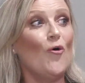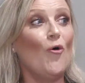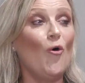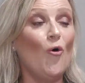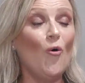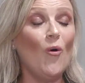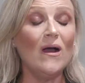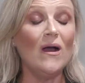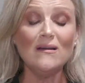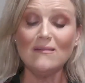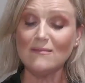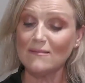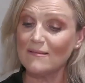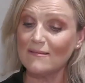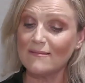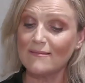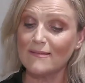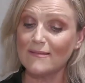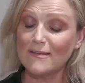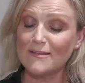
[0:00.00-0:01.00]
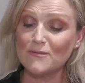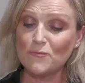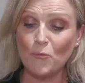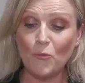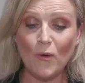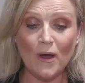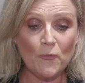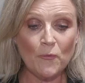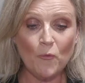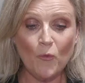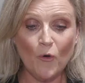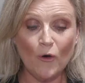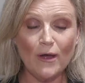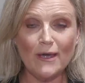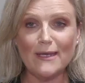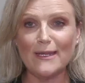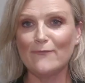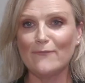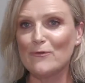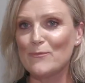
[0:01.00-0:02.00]
Or there's one
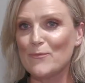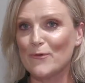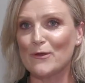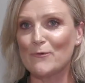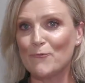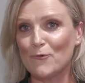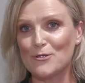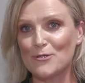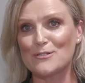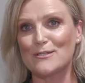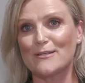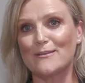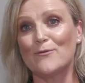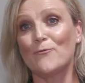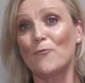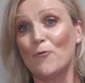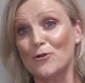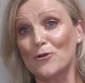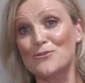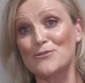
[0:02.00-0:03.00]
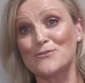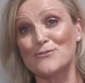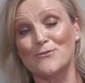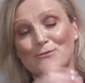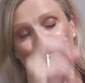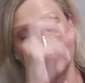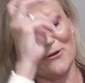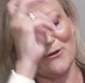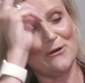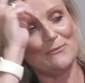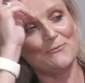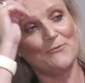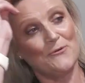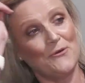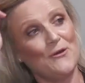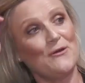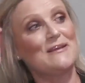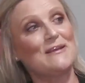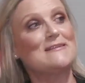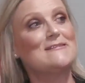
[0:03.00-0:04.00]
white, everybody watching that watches all the time will
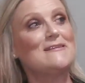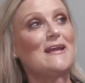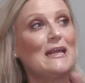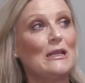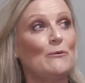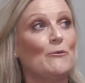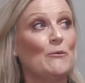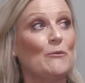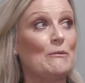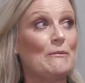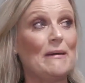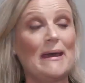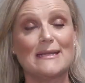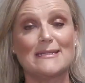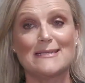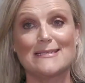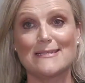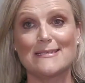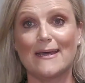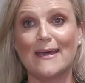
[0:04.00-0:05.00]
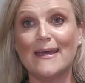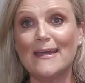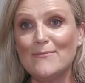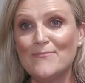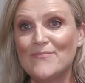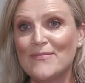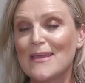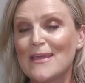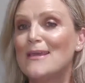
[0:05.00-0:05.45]
know exactly what I'm about to say.